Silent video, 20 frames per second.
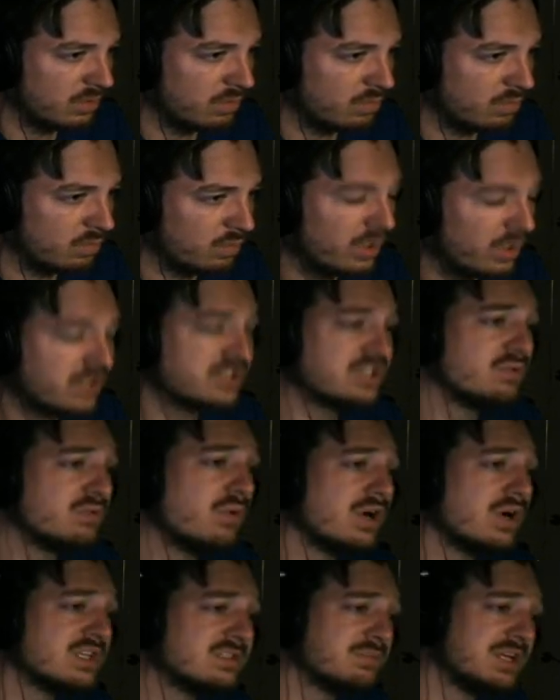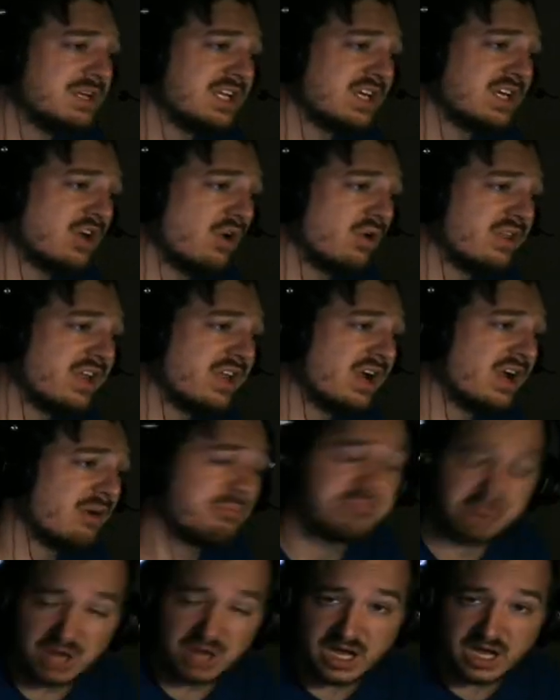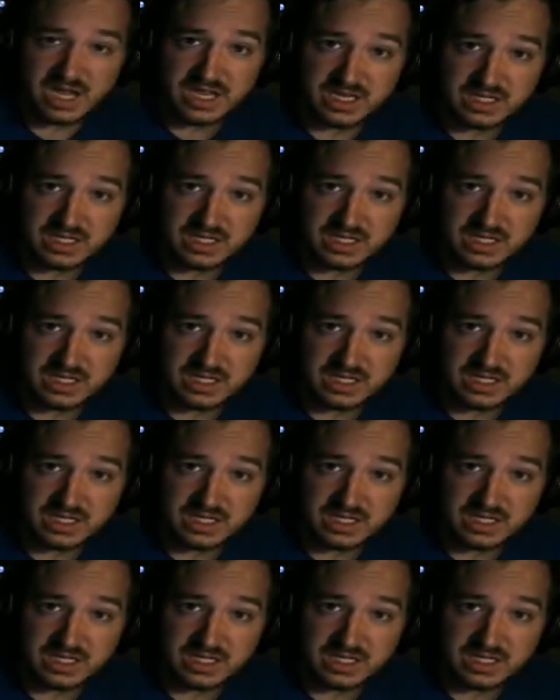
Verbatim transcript: Well, she wants me to go in there, but